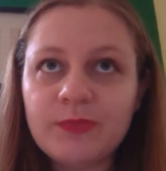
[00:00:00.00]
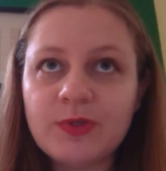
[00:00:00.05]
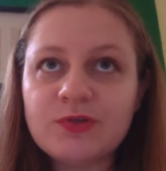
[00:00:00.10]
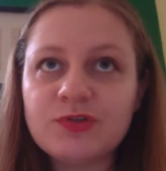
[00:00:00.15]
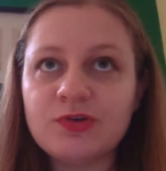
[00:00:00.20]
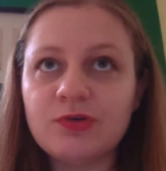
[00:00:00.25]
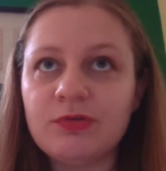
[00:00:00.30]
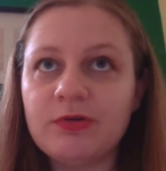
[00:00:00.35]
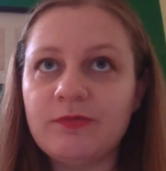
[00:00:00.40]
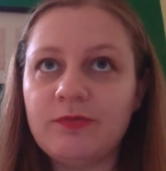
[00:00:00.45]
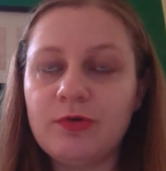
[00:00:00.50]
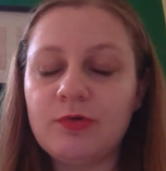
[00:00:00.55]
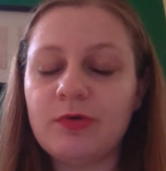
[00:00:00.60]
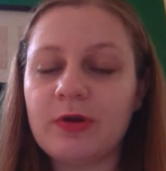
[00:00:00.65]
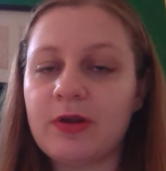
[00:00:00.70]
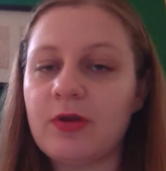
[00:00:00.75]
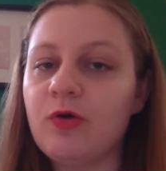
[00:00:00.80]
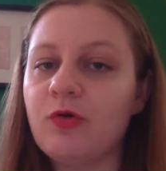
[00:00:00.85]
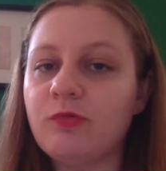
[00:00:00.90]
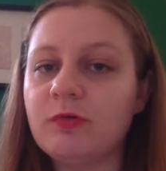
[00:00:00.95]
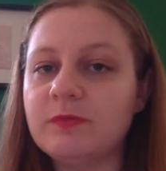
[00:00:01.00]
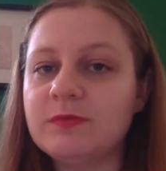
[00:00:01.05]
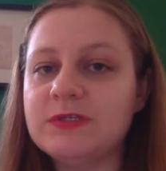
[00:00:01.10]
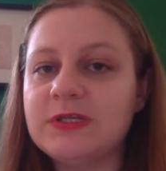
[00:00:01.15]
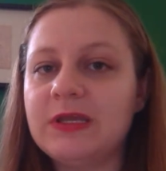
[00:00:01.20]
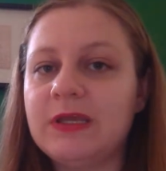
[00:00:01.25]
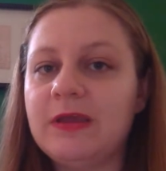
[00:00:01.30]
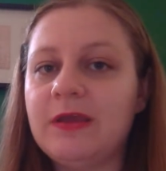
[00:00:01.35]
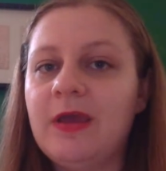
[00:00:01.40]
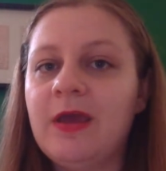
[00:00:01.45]
So if you are an
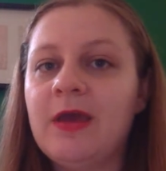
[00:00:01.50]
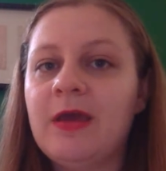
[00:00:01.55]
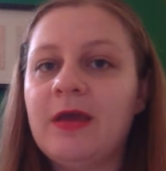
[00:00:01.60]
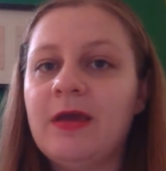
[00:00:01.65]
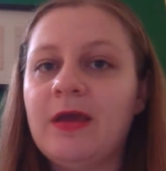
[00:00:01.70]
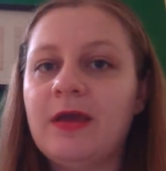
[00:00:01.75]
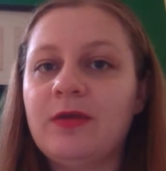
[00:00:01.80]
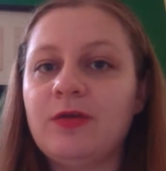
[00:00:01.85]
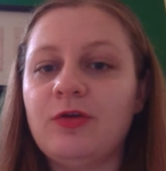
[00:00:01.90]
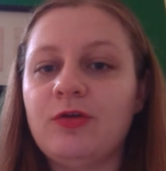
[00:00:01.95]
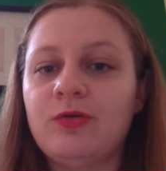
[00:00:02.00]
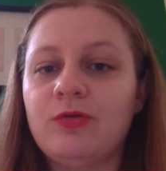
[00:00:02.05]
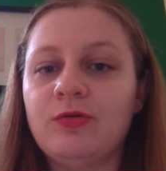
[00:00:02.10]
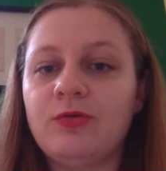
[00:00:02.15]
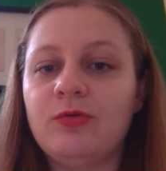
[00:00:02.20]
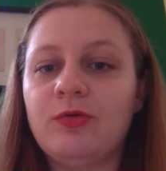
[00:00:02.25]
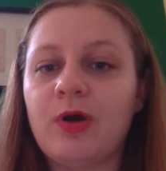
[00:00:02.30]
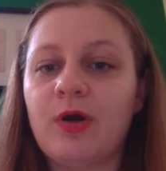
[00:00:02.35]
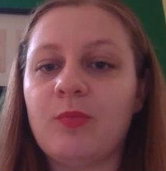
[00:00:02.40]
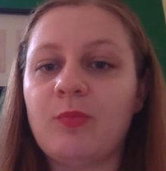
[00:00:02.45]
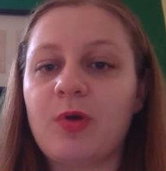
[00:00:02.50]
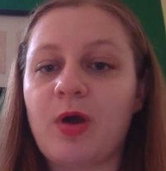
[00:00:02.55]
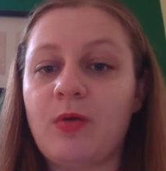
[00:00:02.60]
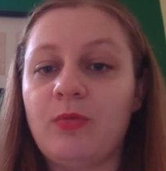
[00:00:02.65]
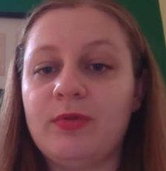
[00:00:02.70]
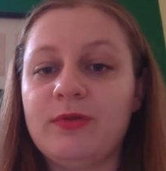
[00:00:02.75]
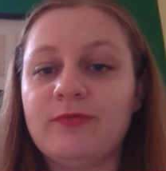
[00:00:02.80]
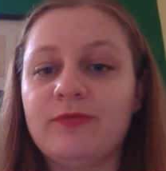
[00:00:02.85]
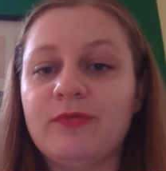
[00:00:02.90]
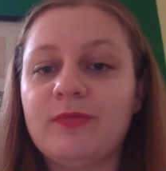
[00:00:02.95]
OMT, you are
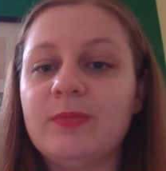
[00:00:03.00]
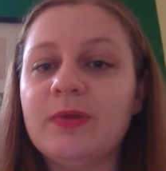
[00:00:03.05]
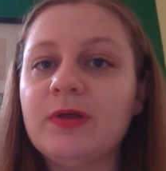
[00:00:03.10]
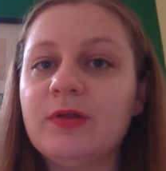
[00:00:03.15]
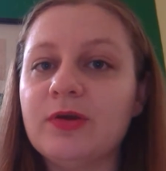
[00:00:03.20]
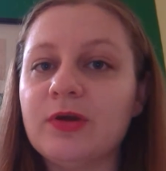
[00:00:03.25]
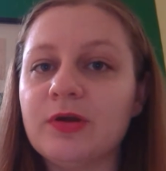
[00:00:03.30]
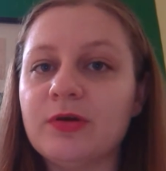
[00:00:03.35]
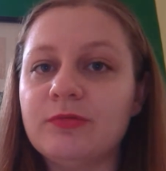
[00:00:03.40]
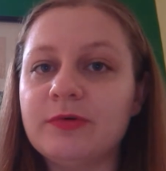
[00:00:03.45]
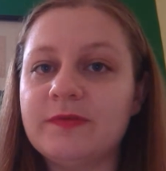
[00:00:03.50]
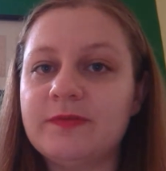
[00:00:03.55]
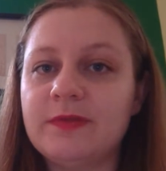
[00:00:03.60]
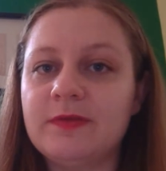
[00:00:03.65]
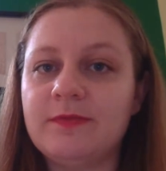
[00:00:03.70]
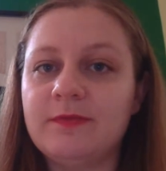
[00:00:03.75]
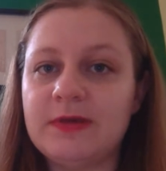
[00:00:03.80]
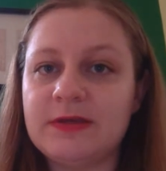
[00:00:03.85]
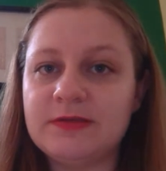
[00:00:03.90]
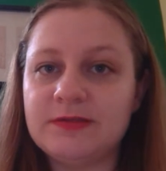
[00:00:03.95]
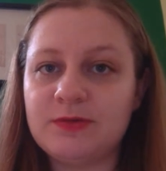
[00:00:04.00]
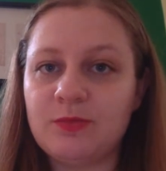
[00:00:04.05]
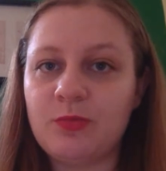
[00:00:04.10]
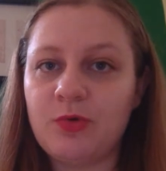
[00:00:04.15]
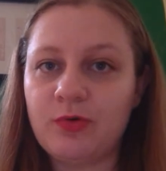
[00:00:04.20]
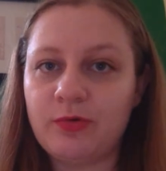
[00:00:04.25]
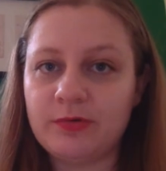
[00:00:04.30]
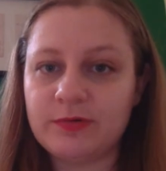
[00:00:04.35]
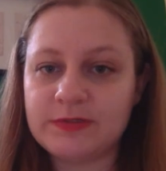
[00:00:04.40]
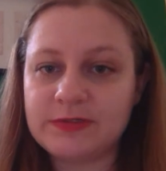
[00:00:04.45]
probably familiar with the
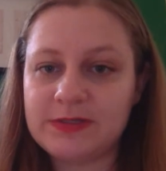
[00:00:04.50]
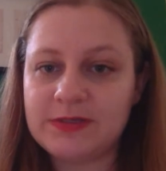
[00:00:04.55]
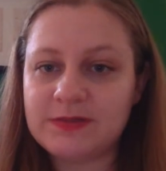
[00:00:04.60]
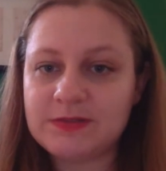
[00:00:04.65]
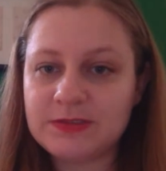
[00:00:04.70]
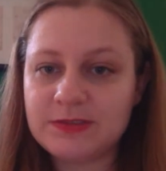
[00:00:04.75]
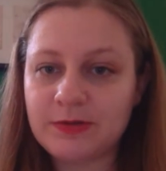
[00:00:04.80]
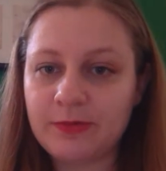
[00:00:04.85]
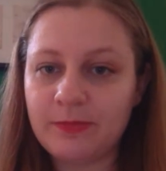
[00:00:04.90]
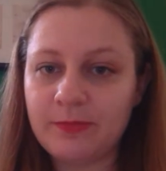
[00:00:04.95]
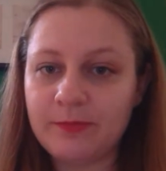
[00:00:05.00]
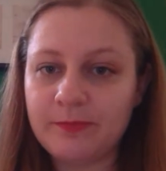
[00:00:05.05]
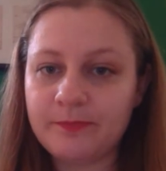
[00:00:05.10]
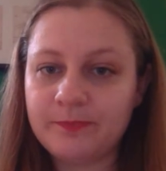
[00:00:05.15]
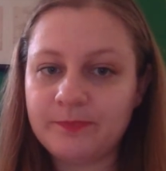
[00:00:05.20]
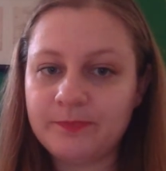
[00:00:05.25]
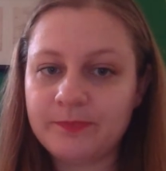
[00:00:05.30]
vasomotor system.